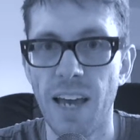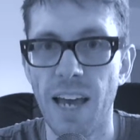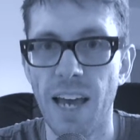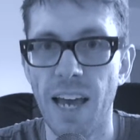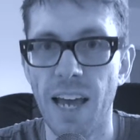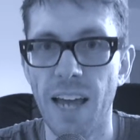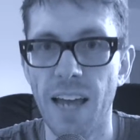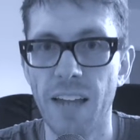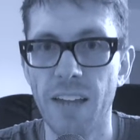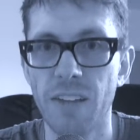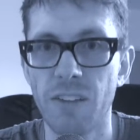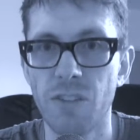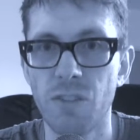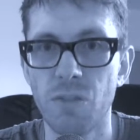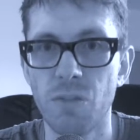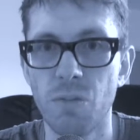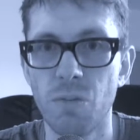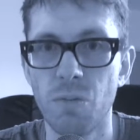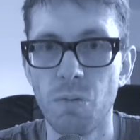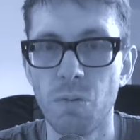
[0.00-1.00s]
And
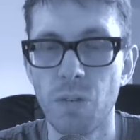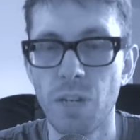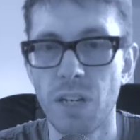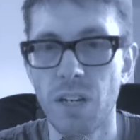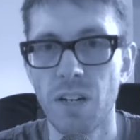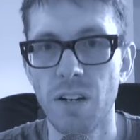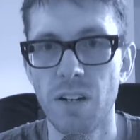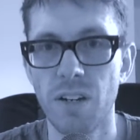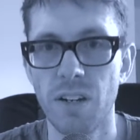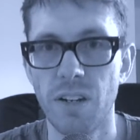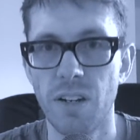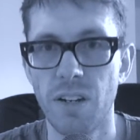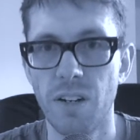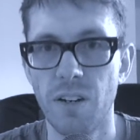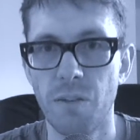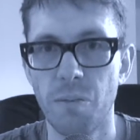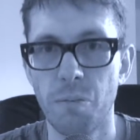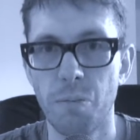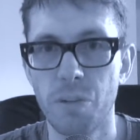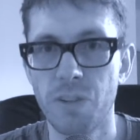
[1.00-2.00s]
we can't
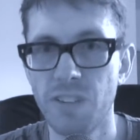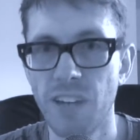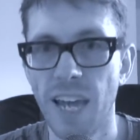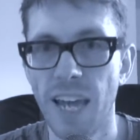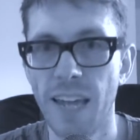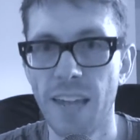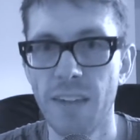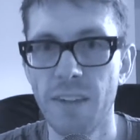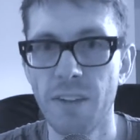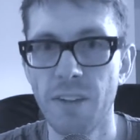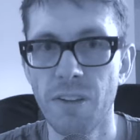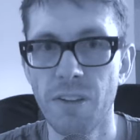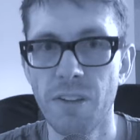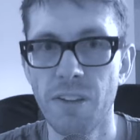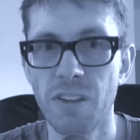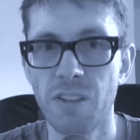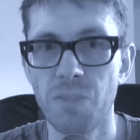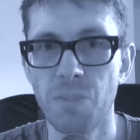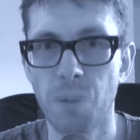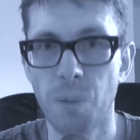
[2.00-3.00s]
pretend that
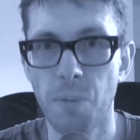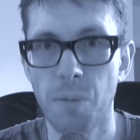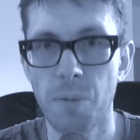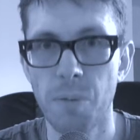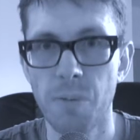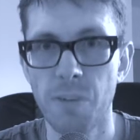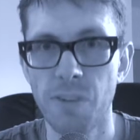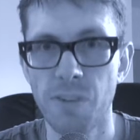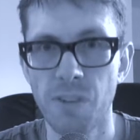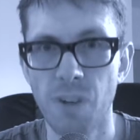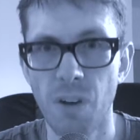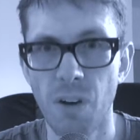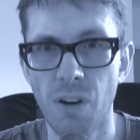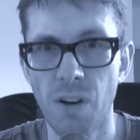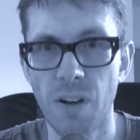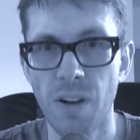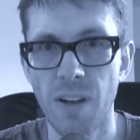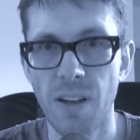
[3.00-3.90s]
this problem is not